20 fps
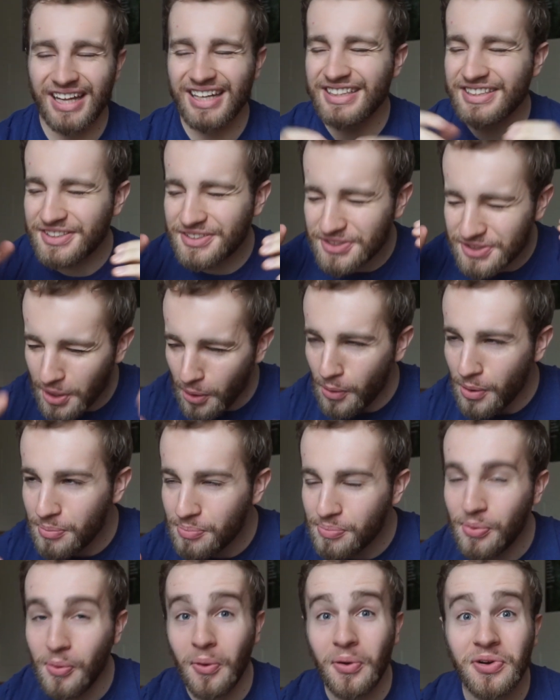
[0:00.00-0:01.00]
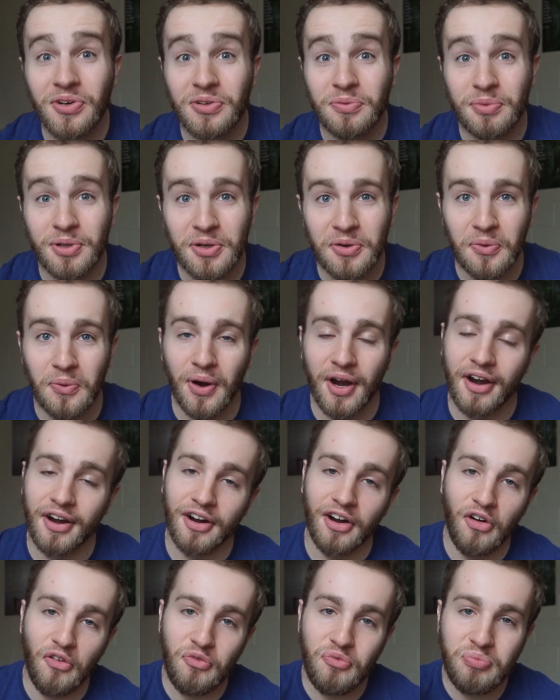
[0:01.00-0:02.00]
And it's so important to be aware
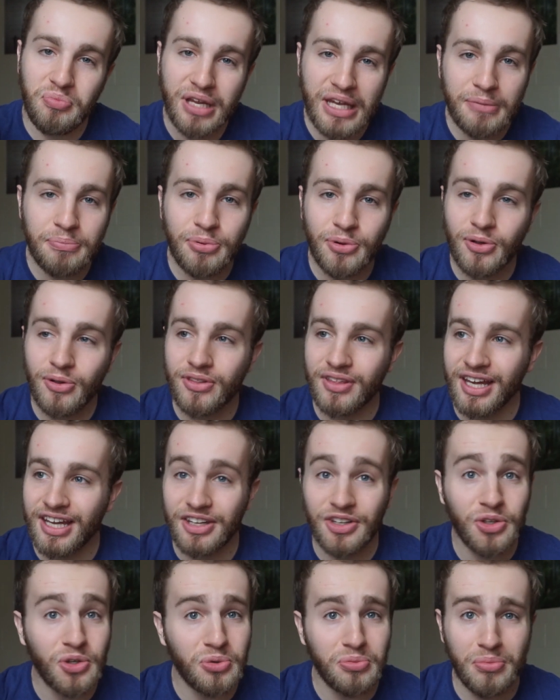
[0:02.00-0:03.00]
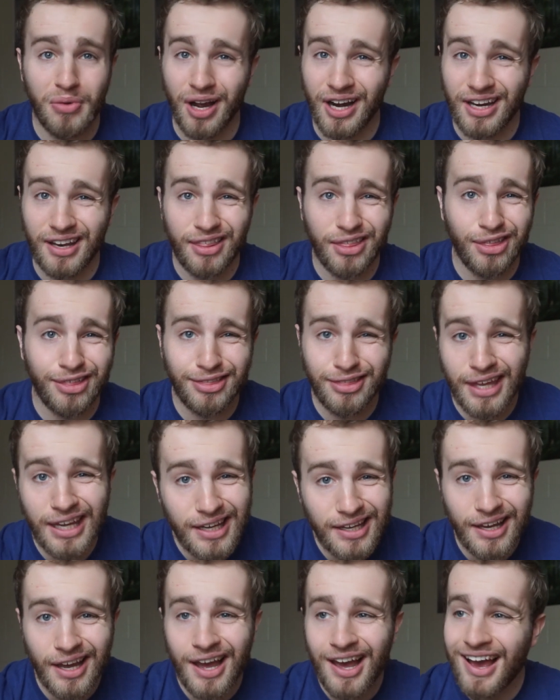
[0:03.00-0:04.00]
of people that you might
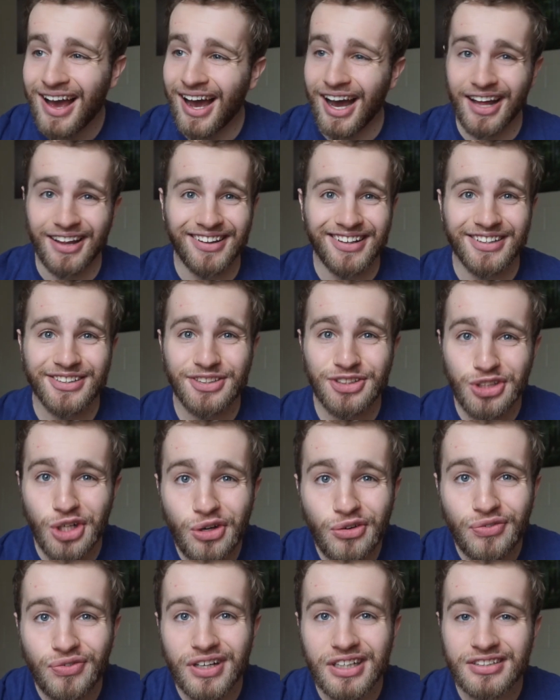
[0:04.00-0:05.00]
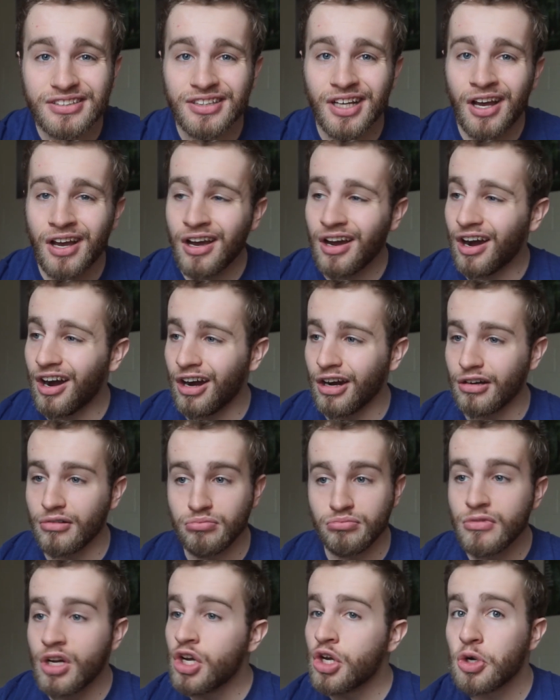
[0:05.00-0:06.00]
think on the surface
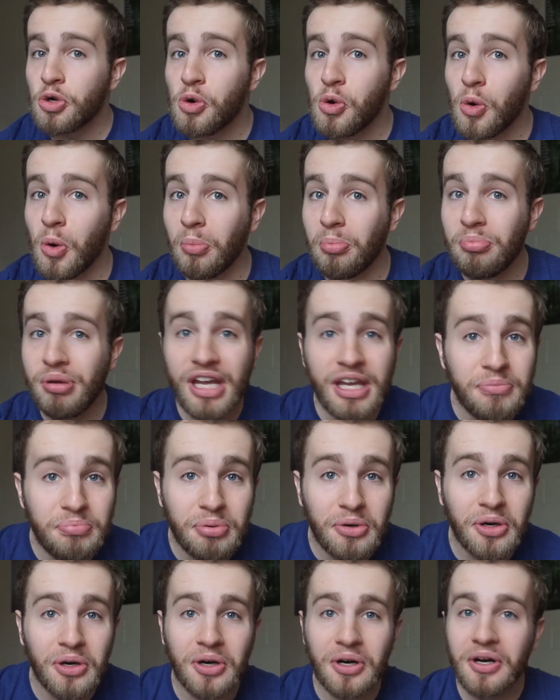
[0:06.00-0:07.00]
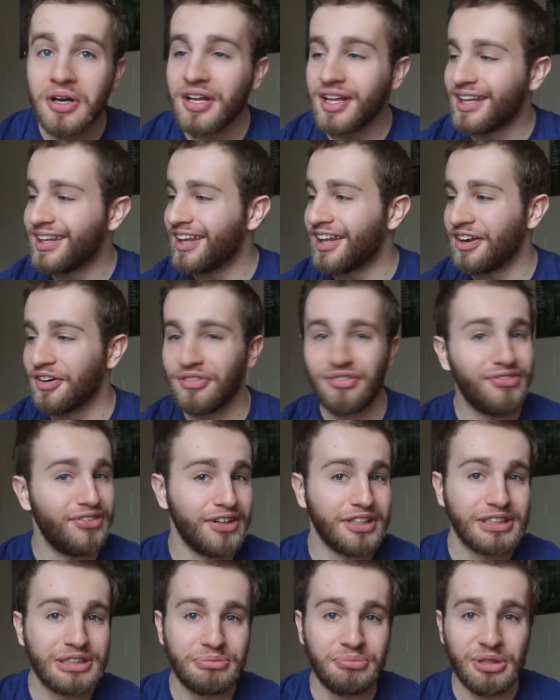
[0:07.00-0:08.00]
are cool people, that are
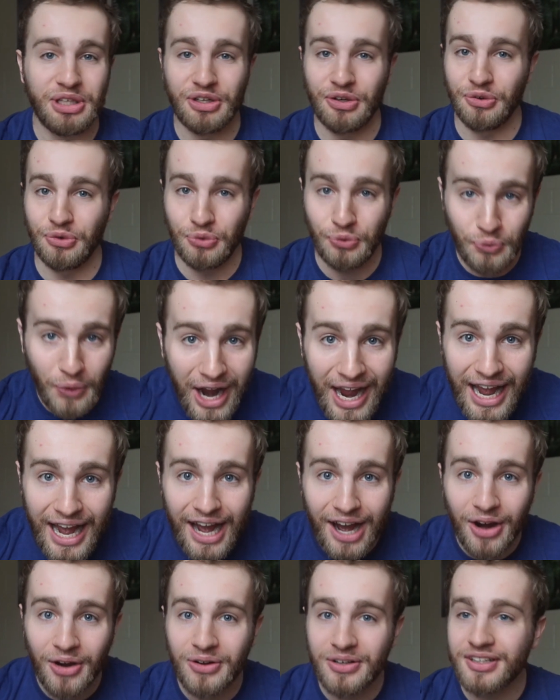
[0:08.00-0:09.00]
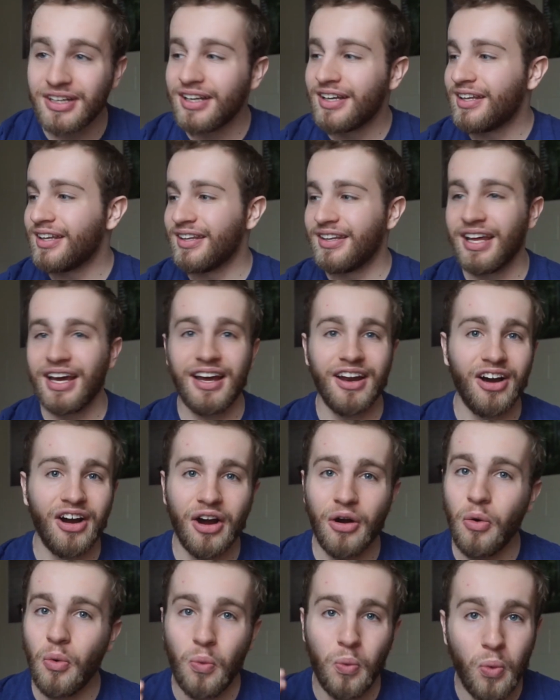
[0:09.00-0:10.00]
fun to be around,
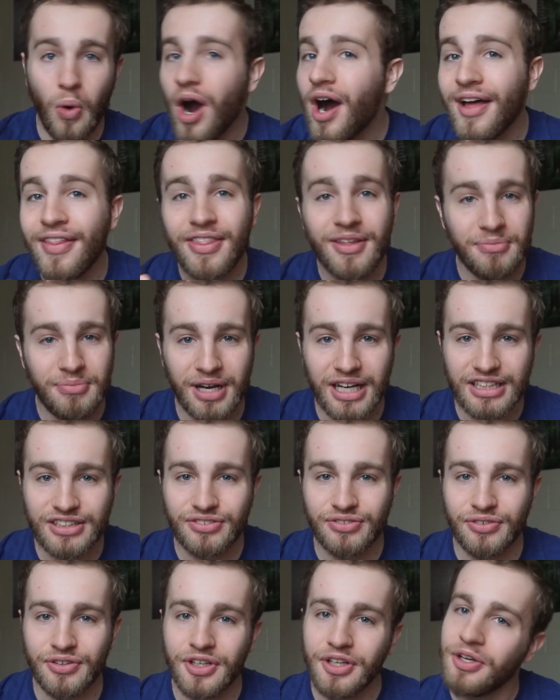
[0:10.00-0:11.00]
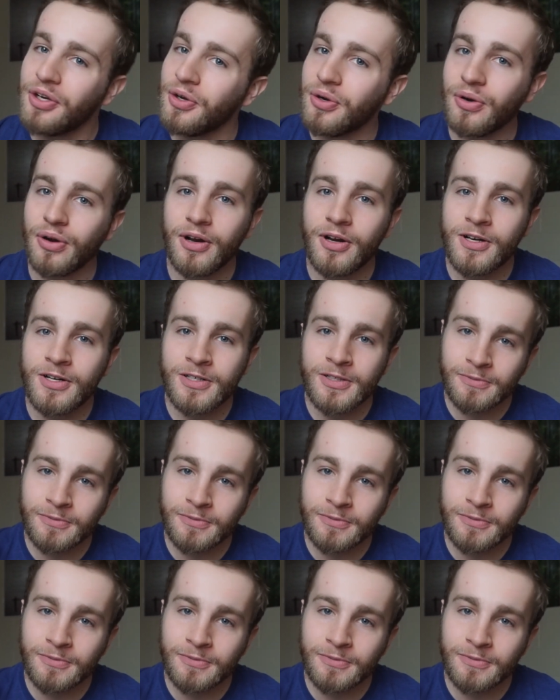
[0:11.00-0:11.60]
that want the best for you,